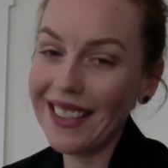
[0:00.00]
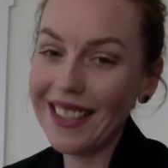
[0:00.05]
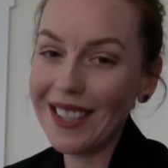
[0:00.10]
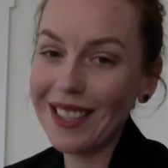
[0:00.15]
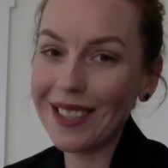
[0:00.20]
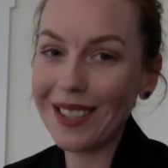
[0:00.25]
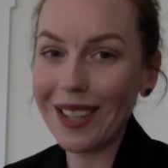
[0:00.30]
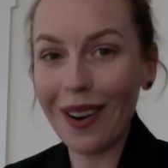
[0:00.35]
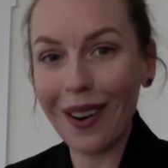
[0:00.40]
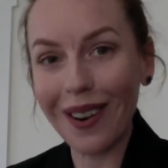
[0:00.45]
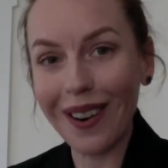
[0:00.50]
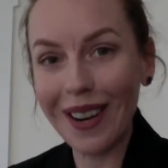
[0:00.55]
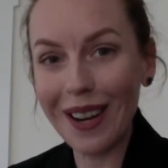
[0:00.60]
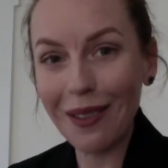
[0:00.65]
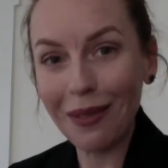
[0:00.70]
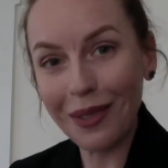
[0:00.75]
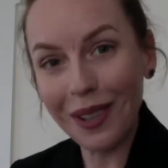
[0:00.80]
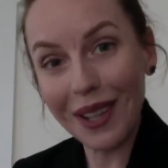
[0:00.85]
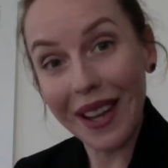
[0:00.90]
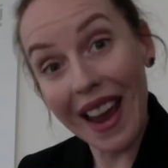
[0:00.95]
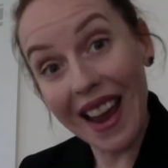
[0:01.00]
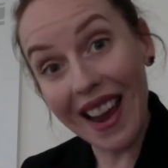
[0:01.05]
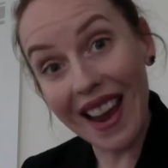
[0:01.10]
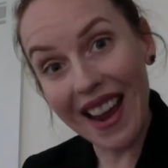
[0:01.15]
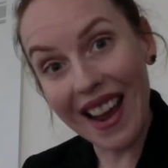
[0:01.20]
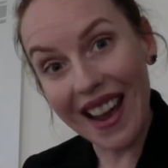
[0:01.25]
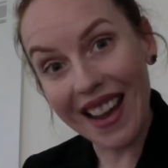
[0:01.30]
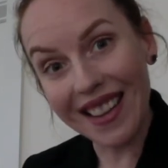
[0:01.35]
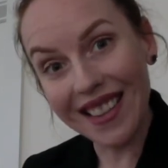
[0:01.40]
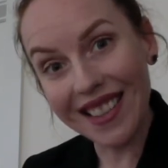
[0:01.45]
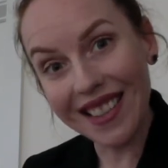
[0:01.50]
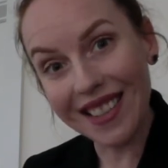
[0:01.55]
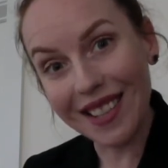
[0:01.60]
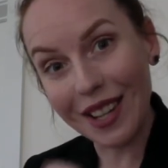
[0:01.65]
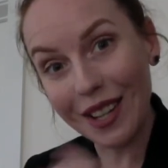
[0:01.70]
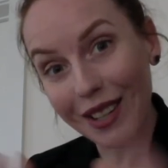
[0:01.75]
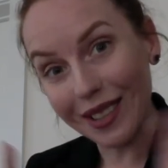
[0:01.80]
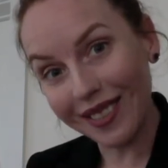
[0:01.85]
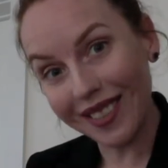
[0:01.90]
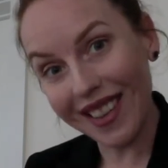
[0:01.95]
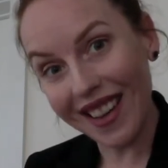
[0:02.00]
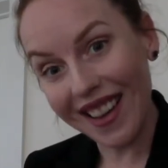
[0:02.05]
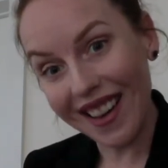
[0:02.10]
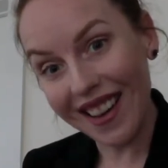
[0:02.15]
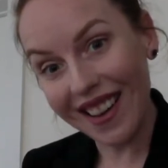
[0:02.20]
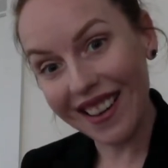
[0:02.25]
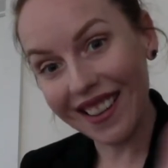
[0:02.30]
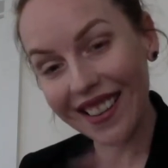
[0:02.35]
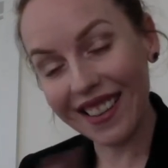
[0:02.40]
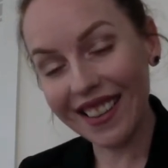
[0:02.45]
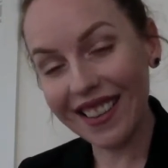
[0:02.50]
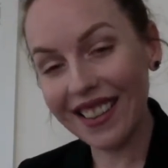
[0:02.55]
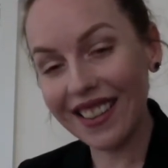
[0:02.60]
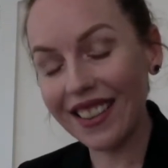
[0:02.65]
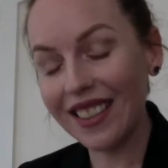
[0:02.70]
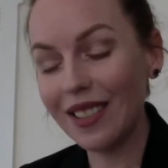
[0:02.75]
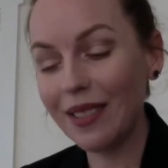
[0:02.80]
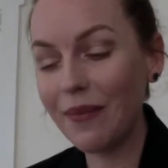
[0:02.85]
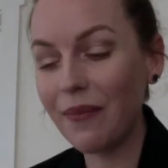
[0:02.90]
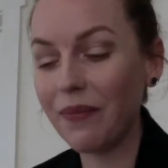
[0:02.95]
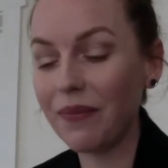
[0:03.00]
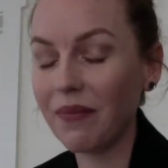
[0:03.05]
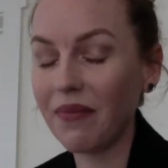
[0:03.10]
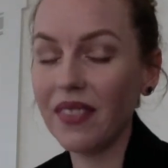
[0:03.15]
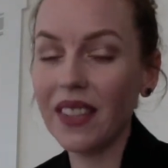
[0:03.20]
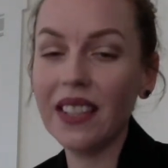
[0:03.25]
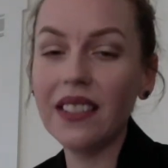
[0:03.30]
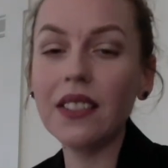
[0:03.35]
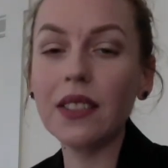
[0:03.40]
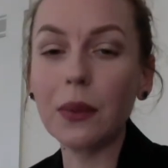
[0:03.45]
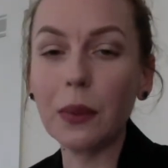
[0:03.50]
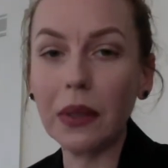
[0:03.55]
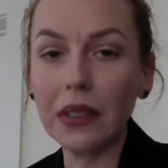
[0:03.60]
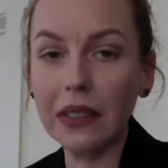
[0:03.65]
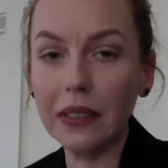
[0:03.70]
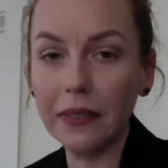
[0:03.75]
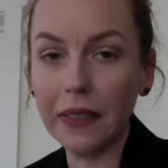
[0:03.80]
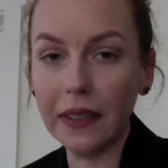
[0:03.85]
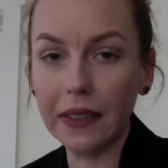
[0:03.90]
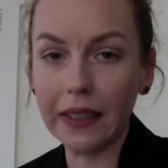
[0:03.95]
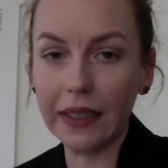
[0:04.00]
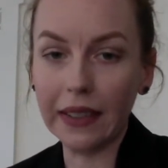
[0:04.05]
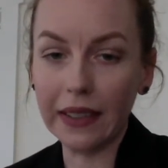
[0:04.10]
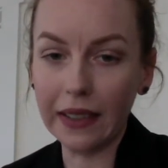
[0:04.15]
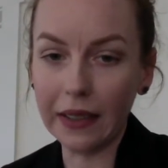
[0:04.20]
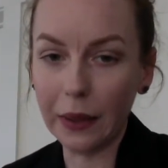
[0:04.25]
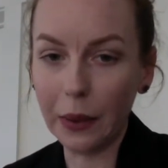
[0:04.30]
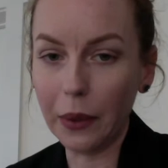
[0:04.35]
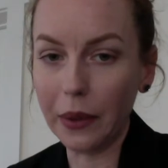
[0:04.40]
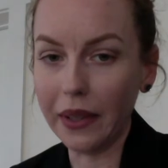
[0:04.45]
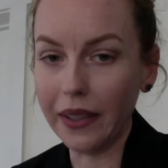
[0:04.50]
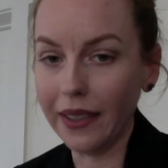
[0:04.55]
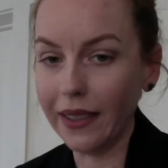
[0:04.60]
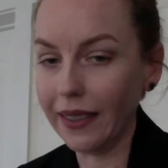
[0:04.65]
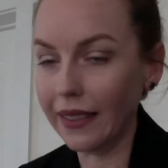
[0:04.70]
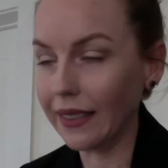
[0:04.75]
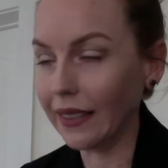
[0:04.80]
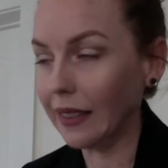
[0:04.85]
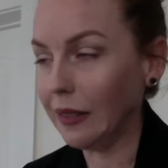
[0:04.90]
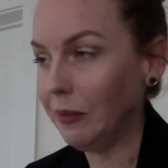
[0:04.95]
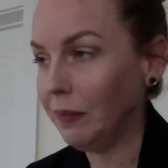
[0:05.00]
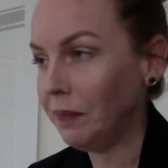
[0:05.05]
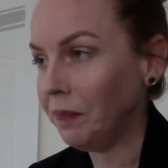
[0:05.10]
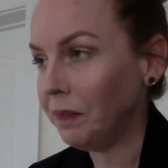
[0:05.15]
Sorry if you can't. Good luck. It's really fucking annoying.